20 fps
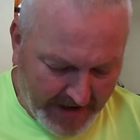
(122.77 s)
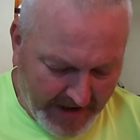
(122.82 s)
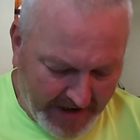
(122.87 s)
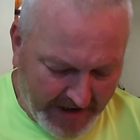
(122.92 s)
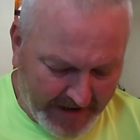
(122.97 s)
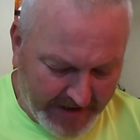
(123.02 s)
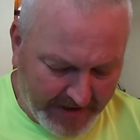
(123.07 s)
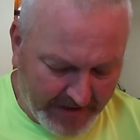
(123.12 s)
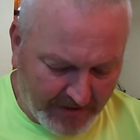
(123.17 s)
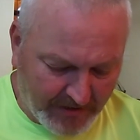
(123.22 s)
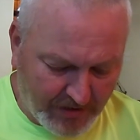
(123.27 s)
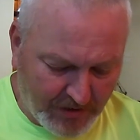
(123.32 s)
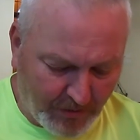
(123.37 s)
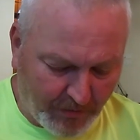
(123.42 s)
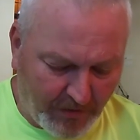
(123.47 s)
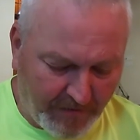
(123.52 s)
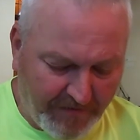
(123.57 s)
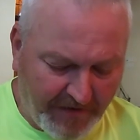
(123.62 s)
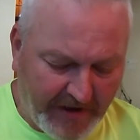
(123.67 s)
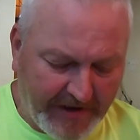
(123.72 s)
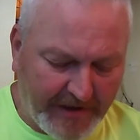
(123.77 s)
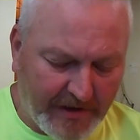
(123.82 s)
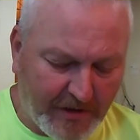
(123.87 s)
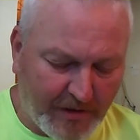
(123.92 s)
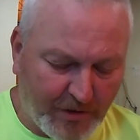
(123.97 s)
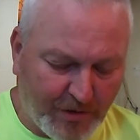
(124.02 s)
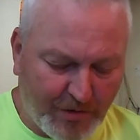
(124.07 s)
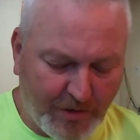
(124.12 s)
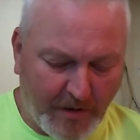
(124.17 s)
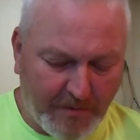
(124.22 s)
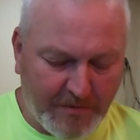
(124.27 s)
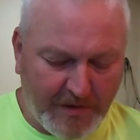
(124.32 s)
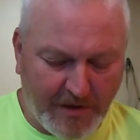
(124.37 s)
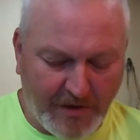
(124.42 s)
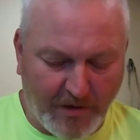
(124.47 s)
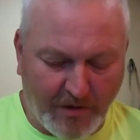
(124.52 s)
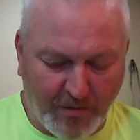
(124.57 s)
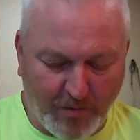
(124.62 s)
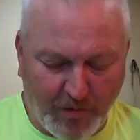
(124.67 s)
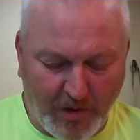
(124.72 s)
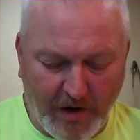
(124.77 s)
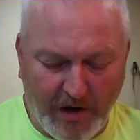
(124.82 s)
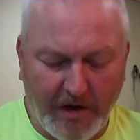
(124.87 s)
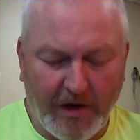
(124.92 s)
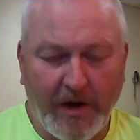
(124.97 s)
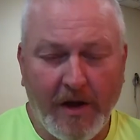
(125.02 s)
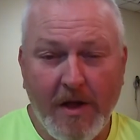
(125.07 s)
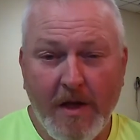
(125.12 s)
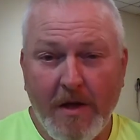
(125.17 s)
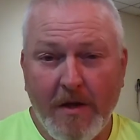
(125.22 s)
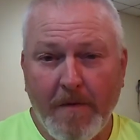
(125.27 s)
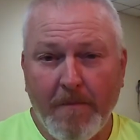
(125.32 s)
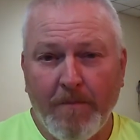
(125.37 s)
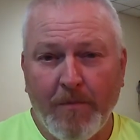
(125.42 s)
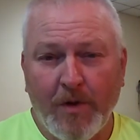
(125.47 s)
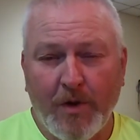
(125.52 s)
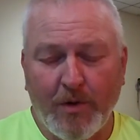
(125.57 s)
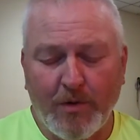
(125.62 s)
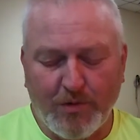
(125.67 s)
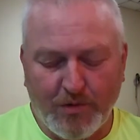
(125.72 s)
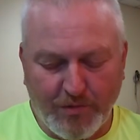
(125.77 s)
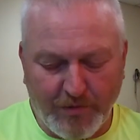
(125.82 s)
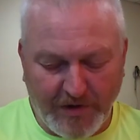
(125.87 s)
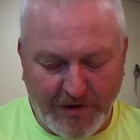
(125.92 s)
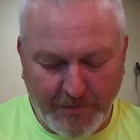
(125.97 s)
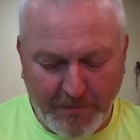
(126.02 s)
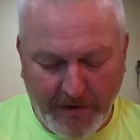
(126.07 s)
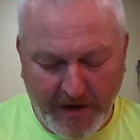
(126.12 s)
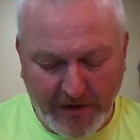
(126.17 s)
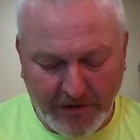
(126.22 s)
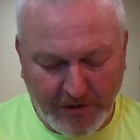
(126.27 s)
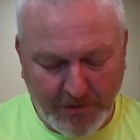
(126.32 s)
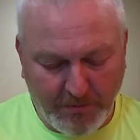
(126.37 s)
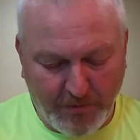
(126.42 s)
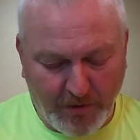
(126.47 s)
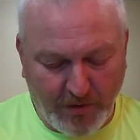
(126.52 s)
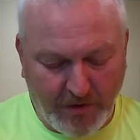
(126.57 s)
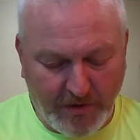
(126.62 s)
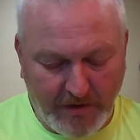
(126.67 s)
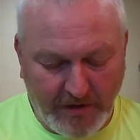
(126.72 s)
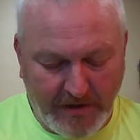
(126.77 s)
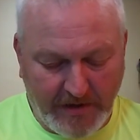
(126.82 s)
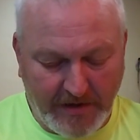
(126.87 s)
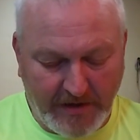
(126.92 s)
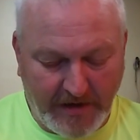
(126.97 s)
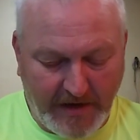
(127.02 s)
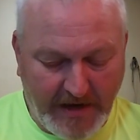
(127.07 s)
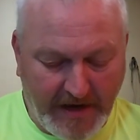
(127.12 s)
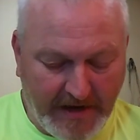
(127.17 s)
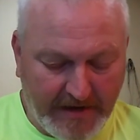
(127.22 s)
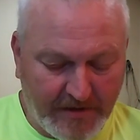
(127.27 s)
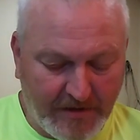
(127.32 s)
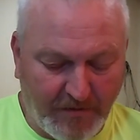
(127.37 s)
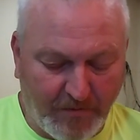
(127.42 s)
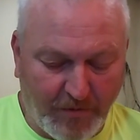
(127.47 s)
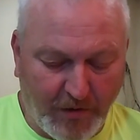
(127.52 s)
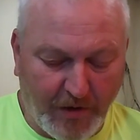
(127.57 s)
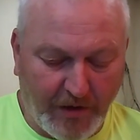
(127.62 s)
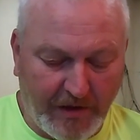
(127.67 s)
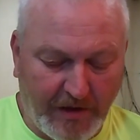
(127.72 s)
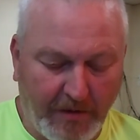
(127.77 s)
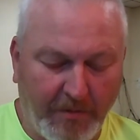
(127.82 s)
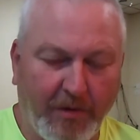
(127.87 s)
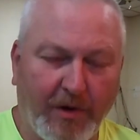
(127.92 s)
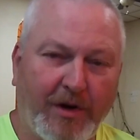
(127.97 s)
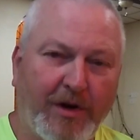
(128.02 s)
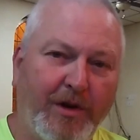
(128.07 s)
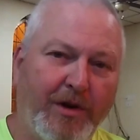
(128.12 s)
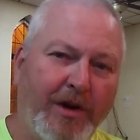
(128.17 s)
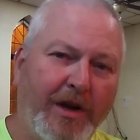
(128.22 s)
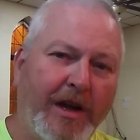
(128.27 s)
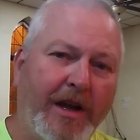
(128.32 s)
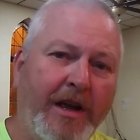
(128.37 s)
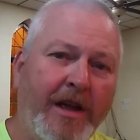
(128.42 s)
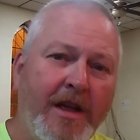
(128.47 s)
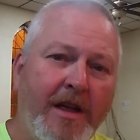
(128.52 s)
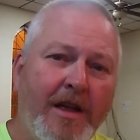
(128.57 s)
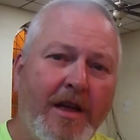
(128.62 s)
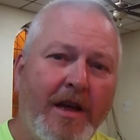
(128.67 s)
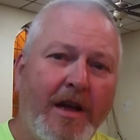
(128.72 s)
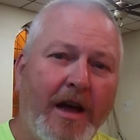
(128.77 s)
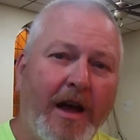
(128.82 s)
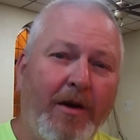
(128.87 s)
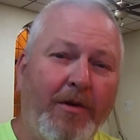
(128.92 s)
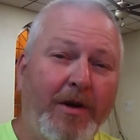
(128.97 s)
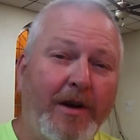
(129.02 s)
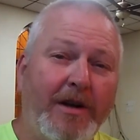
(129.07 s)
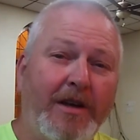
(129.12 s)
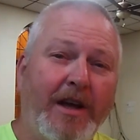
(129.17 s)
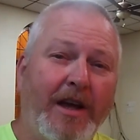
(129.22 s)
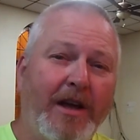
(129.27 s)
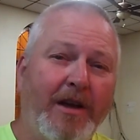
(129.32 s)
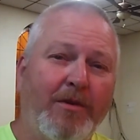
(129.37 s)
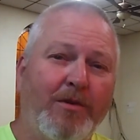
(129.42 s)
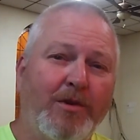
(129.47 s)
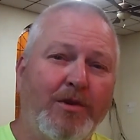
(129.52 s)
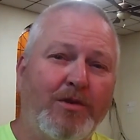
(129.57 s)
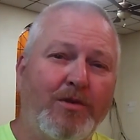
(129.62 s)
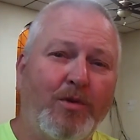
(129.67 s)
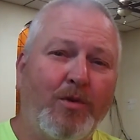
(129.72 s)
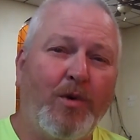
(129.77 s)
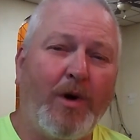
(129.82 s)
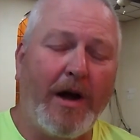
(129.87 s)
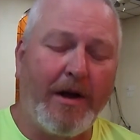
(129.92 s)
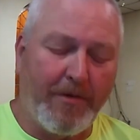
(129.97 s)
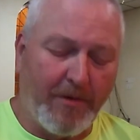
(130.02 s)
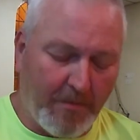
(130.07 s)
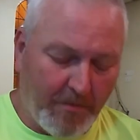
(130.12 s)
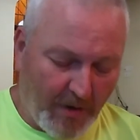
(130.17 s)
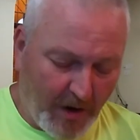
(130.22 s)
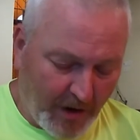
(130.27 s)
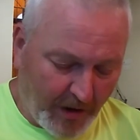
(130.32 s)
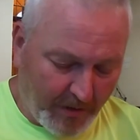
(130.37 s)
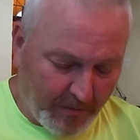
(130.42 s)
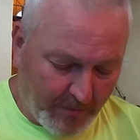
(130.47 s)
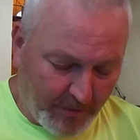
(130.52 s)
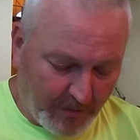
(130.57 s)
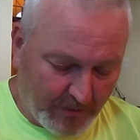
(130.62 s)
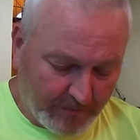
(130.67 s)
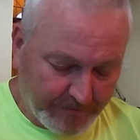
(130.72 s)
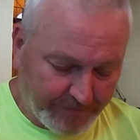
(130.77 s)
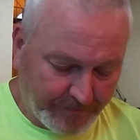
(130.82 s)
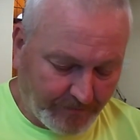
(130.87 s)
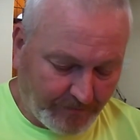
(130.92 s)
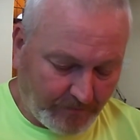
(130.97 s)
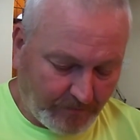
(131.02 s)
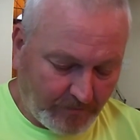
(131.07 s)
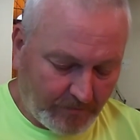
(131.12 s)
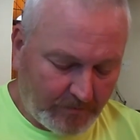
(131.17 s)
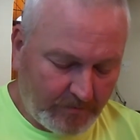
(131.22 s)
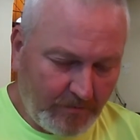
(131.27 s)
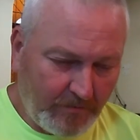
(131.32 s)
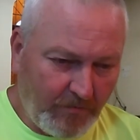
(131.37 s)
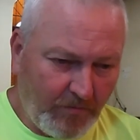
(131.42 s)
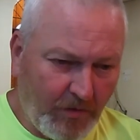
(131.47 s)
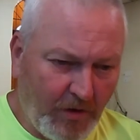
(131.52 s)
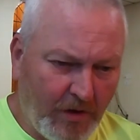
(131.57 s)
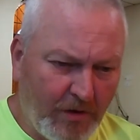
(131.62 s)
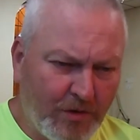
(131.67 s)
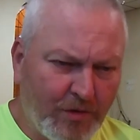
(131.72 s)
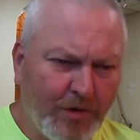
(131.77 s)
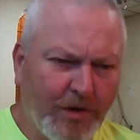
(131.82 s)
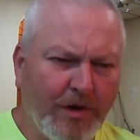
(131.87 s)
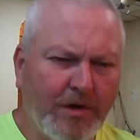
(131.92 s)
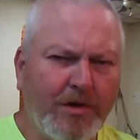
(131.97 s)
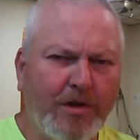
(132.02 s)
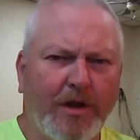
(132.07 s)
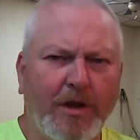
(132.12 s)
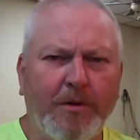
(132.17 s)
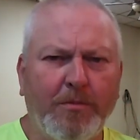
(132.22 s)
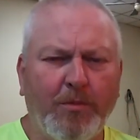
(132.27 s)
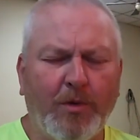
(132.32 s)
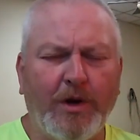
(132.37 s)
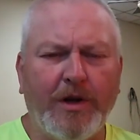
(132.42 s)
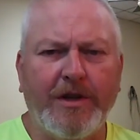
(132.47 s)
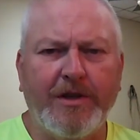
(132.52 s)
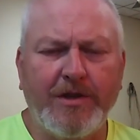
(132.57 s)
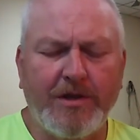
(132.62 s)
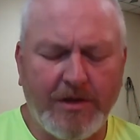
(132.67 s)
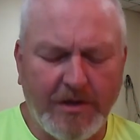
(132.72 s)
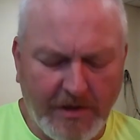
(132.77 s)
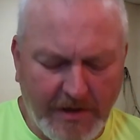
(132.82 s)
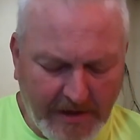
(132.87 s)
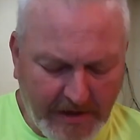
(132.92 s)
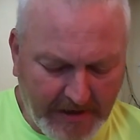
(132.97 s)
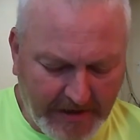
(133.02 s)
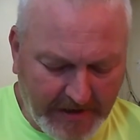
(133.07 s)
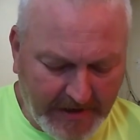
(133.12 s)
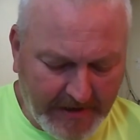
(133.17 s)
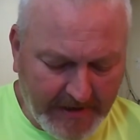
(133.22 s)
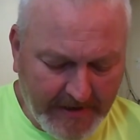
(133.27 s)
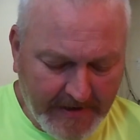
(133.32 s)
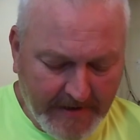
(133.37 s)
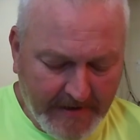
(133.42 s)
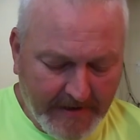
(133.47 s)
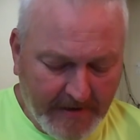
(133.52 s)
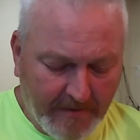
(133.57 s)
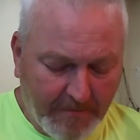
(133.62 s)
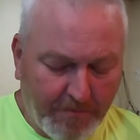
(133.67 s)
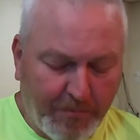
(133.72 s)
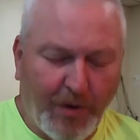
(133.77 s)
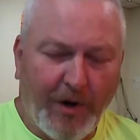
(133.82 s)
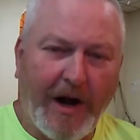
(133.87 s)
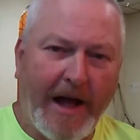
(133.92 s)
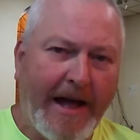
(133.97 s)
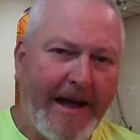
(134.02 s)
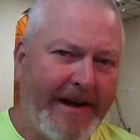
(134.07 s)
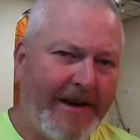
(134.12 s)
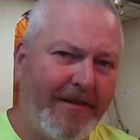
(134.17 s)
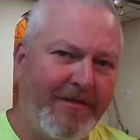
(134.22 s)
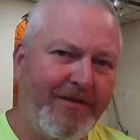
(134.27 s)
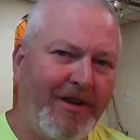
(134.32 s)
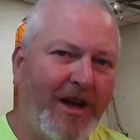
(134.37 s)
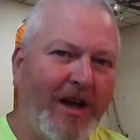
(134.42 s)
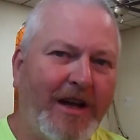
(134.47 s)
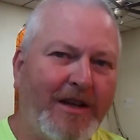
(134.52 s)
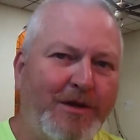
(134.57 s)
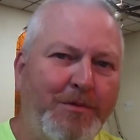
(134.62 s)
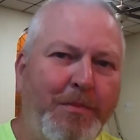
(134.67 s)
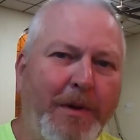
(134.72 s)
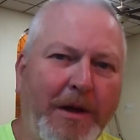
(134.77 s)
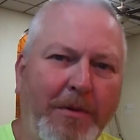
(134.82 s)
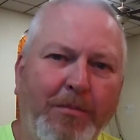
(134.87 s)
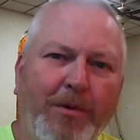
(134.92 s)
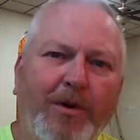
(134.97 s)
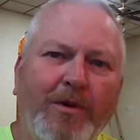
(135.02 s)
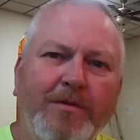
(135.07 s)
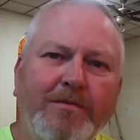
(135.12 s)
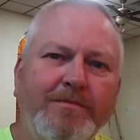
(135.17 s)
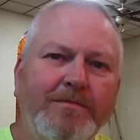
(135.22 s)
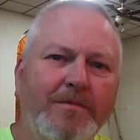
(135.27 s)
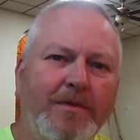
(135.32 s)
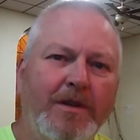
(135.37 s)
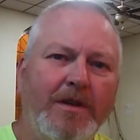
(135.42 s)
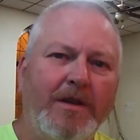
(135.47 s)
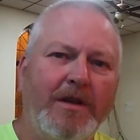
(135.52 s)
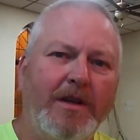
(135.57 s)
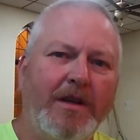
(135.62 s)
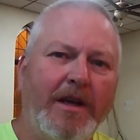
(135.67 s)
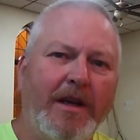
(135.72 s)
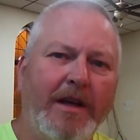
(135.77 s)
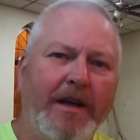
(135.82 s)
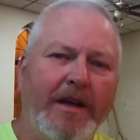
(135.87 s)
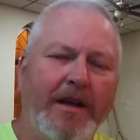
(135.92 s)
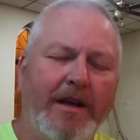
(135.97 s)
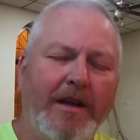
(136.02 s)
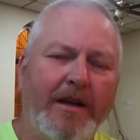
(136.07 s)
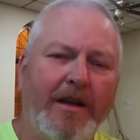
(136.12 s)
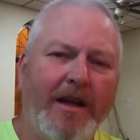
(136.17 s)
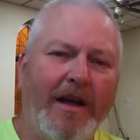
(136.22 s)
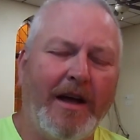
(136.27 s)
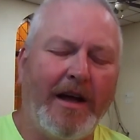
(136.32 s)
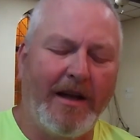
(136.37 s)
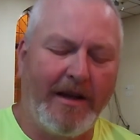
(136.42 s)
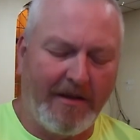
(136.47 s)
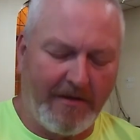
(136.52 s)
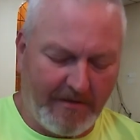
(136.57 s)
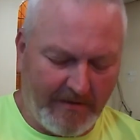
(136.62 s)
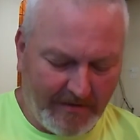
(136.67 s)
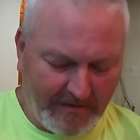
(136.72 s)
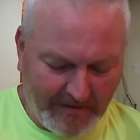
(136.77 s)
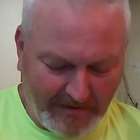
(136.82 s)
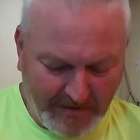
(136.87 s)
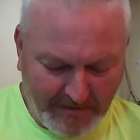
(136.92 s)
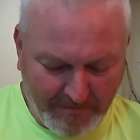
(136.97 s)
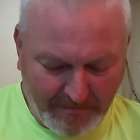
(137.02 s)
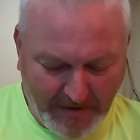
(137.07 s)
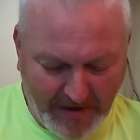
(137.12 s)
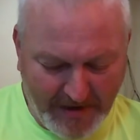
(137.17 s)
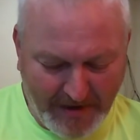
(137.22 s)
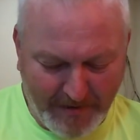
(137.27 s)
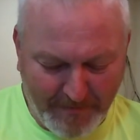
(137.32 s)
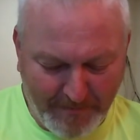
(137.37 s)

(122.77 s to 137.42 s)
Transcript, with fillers: had. And so we find the description of the work, who's responsible, and the kinds of work they were doing. I want to tell you, it was quite remarkable. Jerusalem was the pride of God's people. And uh, in my